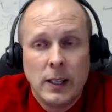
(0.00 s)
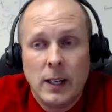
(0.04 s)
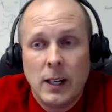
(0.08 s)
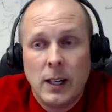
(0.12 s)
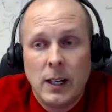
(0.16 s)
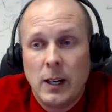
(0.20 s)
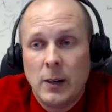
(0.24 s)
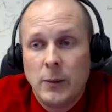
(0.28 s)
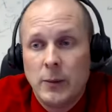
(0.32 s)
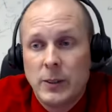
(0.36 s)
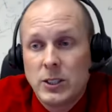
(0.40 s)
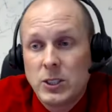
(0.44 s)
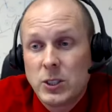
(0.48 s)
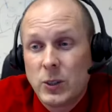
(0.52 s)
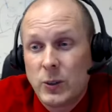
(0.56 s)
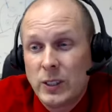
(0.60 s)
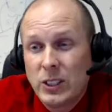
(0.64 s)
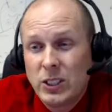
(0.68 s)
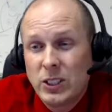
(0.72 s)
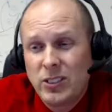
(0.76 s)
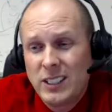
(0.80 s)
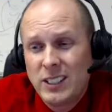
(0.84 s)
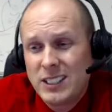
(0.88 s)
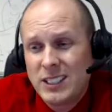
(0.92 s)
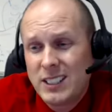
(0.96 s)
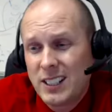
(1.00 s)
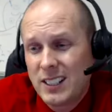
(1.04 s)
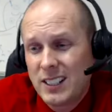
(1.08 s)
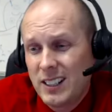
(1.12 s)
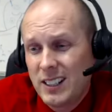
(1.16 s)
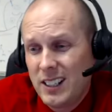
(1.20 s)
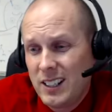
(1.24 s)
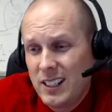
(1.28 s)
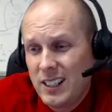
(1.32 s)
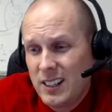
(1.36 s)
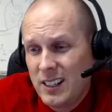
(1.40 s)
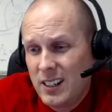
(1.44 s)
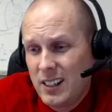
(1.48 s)
And so interestingly
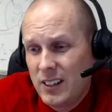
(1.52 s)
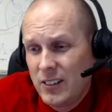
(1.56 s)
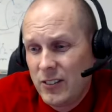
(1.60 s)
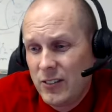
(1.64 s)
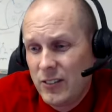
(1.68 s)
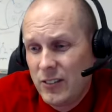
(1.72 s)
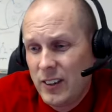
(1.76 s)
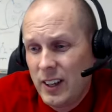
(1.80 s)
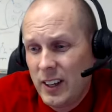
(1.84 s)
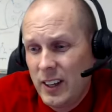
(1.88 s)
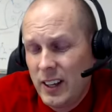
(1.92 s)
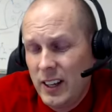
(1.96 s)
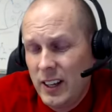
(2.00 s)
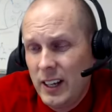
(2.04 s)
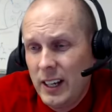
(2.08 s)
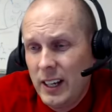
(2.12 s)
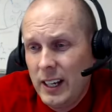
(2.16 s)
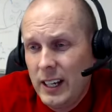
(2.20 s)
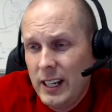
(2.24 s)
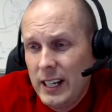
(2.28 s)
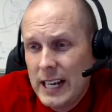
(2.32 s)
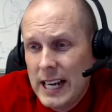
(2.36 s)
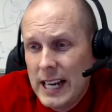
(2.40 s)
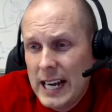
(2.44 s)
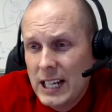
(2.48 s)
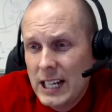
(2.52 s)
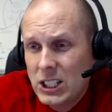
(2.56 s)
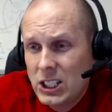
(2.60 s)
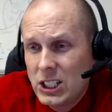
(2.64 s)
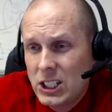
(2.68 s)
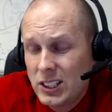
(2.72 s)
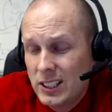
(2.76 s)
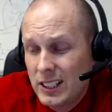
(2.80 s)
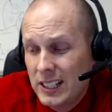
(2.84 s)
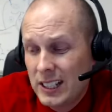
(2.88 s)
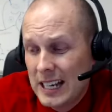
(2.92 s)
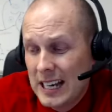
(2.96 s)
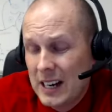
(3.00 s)
enough, he
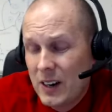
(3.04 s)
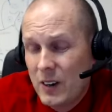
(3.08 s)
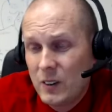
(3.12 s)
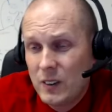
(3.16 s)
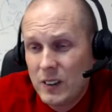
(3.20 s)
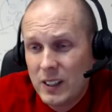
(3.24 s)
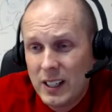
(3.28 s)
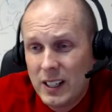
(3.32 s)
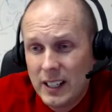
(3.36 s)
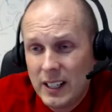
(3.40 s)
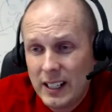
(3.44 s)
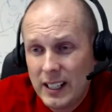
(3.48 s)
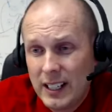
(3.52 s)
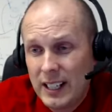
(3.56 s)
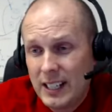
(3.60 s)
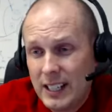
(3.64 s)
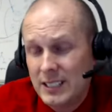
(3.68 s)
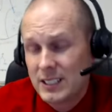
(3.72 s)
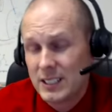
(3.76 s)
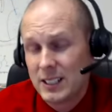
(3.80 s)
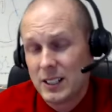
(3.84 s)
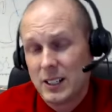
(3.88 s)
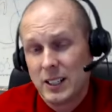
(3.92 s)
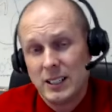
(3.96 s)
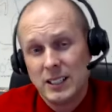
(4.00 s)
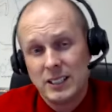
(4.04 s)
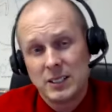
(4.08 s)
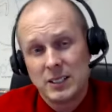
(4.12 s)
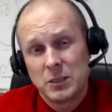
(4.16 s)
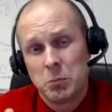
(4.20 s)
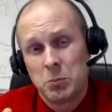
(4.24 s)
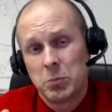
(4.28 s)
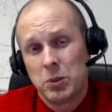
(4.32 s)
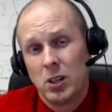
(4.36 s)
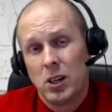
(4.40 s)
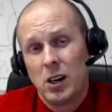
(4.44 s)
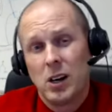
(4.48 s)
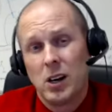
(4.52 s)
actually outlined, he has a
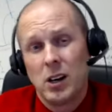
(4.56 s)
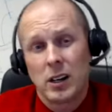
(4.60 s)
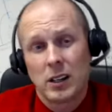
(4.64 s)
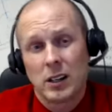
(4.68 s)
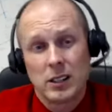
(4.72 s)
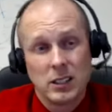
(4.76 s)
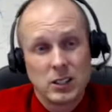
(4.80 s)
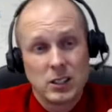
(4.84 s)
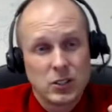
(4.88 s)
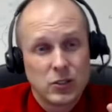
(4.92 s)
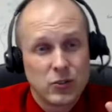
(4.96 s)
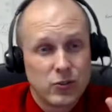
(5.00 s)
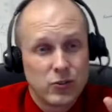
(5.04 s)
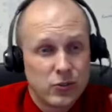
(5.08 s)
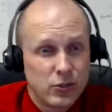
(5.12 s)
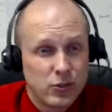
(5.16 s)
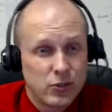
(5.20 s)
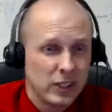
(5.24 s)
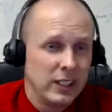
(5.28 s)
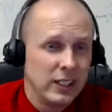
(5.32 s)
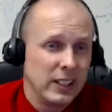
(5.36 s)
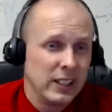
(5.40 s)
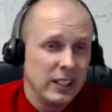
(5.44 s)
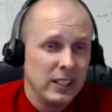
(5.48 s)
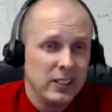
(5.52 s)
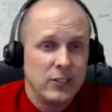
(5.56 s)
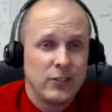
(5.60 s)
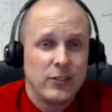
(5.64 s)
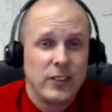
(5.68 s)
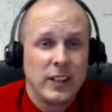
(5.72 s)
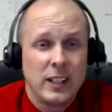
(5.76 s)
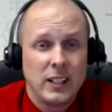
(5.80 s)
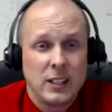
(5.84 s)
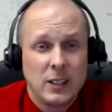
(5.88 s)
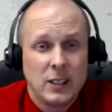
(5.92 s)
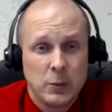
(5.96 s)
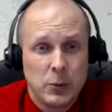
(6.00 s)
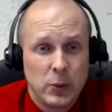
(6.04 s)
blog that's freely
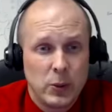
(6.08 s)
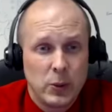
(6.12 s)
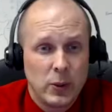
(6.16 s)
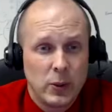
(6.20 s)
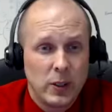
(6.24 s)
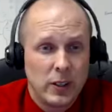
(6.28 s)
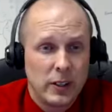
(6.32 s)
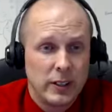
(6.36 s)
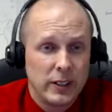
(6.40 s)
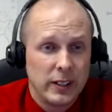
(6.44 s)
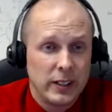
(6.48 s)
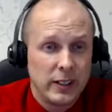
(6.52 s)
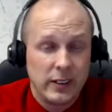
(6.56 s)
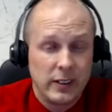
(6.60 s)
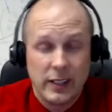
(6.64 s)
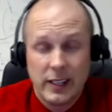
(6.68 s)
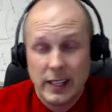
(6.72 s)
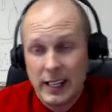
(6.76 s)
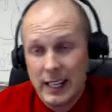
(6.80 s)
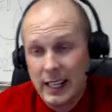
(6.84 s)
available on the internet.